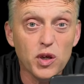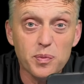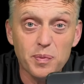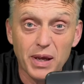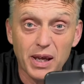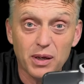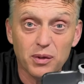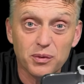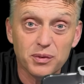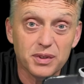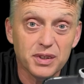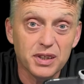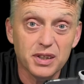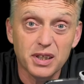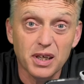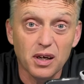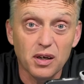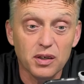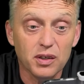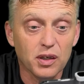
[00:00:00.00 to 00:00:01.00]
£40 you
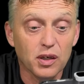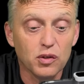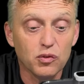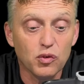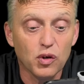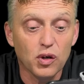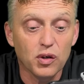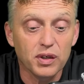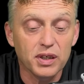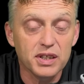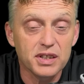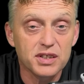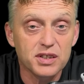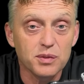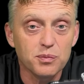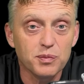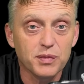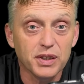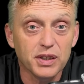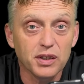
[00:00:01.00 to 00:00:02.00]
can't go wrong. It's
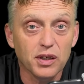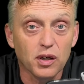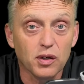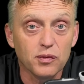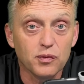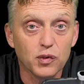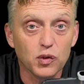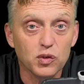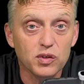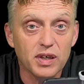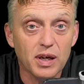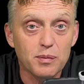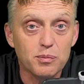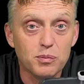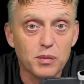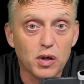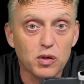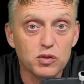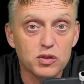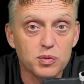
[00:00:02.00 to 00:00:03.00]
something that I've looked at
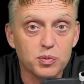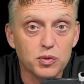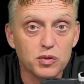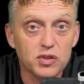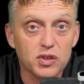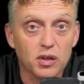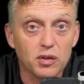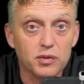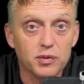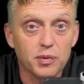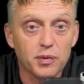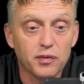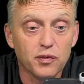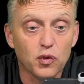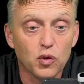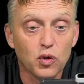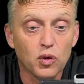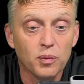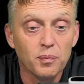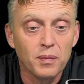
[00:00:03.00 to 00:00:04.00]
multiple times
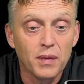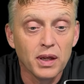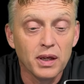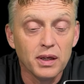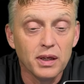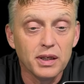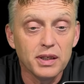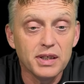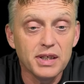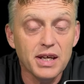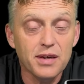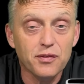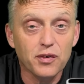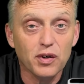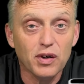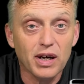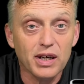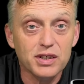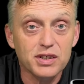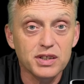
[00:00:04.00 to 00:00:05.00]
before, never
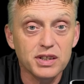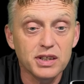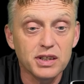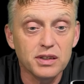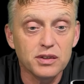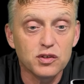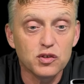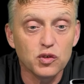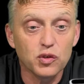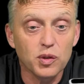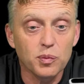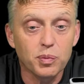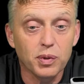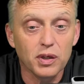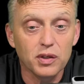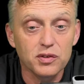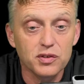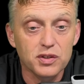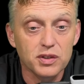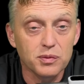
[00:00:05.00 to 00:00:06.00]
actually took the
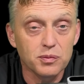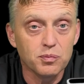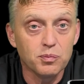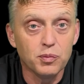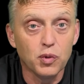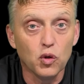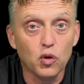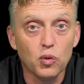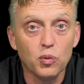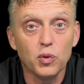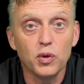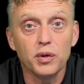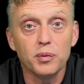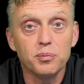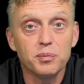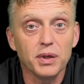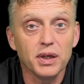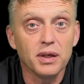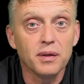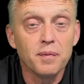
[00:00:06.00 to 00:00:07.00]
plunge and bought one,
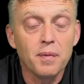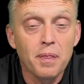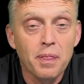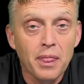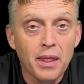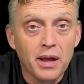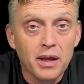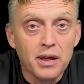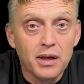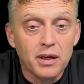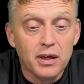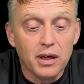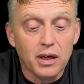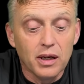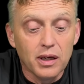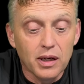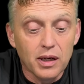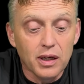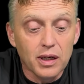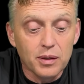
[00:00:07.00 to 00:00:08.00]
but
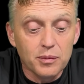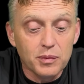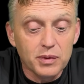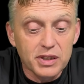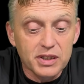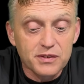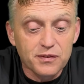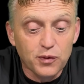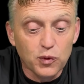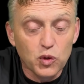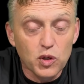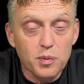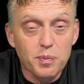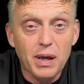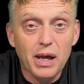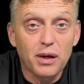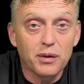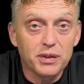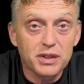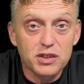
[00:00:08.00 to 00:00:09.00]
it's
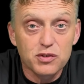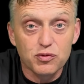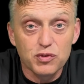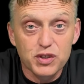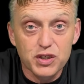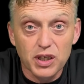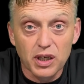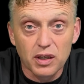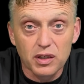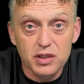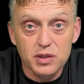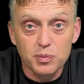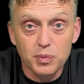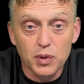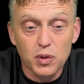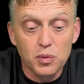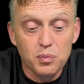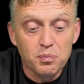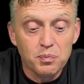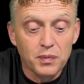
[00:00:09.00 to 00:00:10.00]
£40, it's
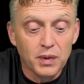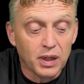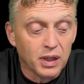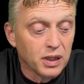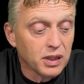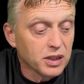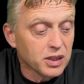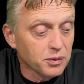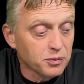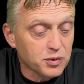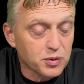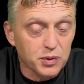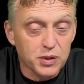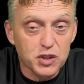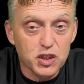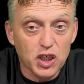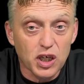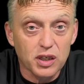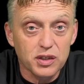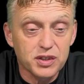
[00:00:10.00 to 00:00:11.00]
rechargeable, comes with the
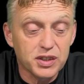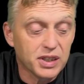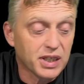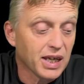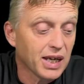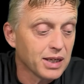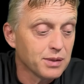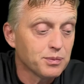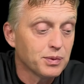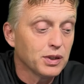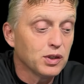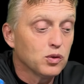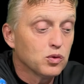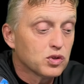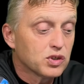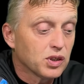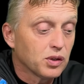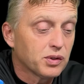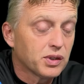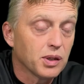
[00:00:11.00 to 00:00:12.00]
charging cable. It
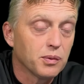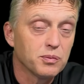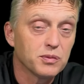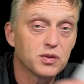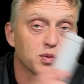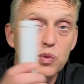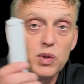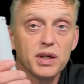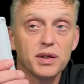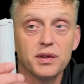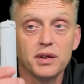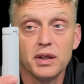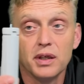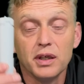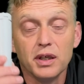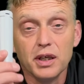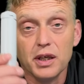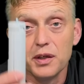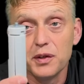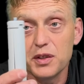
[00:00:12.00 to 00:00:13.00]
also comes with
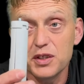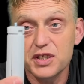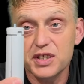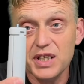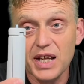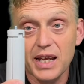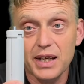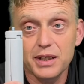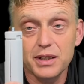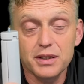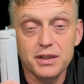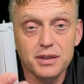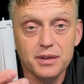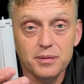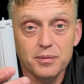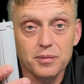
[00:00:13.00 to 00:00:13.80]
the stand,